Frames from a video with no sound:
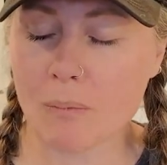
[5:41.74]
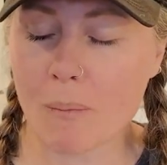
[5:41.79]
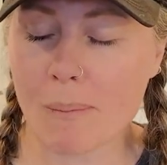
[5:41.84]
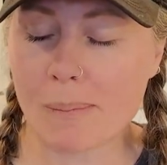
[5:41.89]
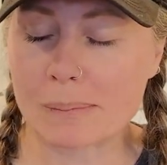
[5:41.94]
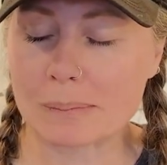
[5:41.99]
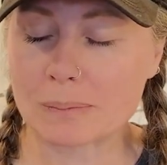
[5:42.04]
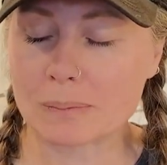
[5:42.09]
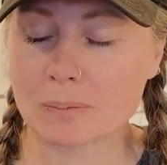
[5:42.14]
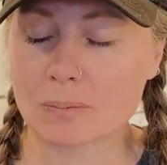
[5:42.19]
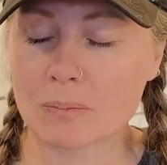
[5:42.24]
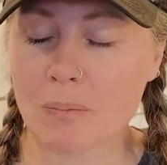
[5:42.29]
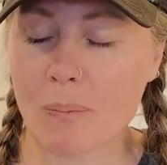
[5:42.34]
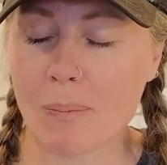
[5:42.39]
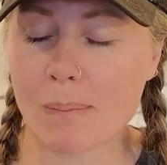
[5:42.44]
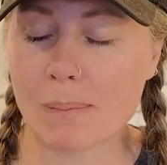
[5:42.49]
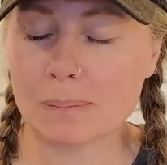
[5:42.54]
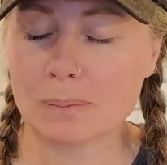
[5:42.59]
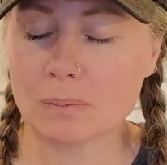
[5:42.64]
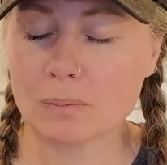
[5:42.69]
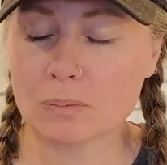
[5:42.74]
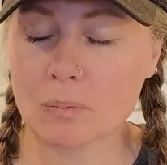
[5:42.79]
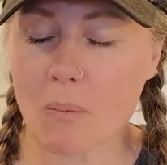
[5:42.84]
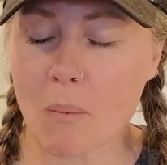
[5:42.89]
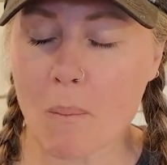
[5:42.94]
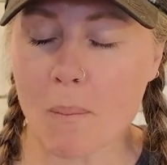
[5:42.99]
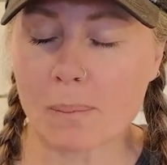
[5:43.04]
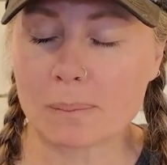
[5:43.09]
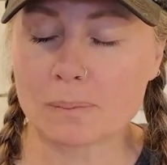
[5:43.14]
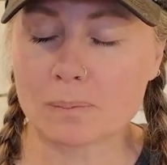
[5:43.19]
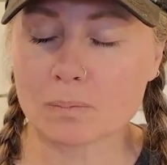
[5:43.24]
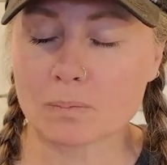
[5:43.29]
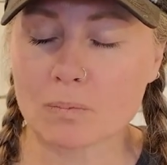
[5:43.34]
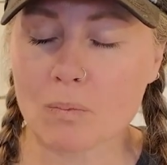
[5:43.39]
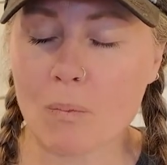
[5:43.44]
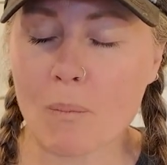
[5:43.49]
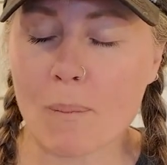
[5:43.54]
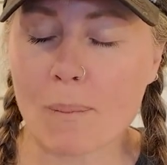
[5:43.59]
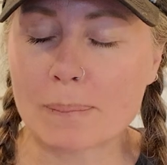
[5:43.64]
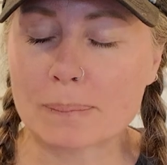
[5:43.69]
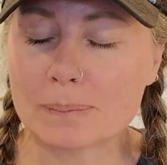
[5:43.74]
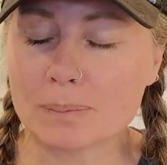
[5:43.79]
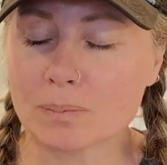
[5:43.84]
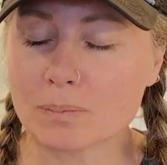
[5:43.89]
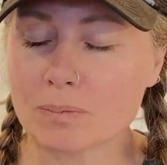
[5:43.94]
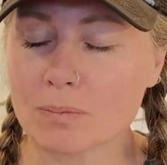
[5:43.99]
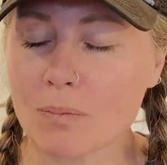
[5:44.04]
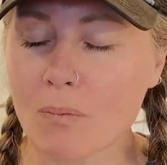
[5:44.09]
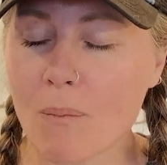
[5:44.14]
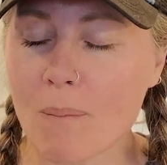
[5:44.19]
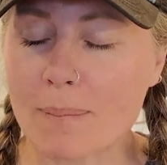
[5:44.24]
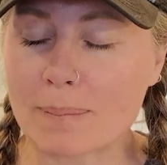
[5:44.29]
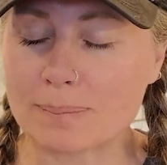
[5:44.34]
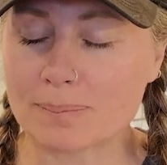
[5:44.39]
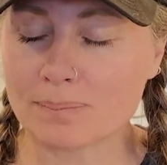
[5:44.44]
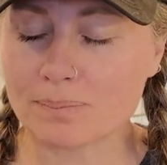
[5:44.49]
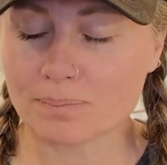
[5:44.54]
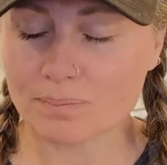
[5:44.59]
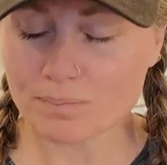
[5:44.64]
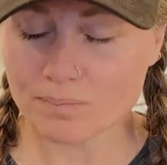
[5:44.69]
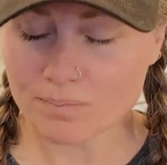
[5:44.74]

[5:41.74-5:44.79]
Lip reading: All right. I got the fork. Here's number 2.